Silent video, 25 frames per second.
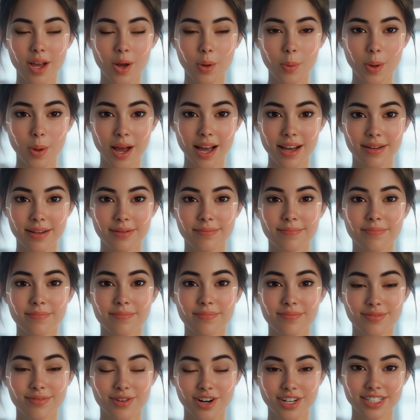Well,
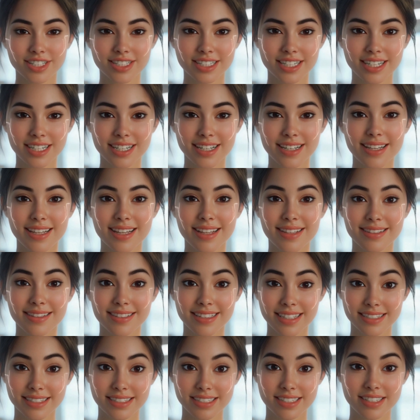firstly,
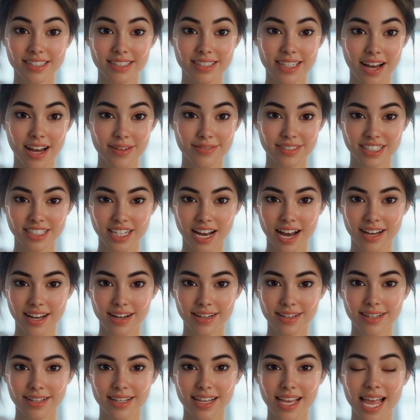this is a
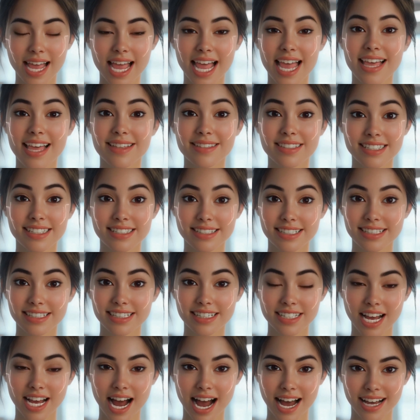lifestyle, and this is a
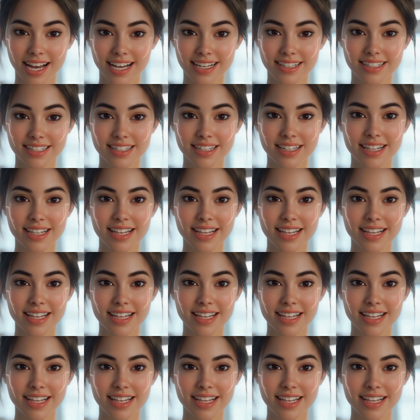diet.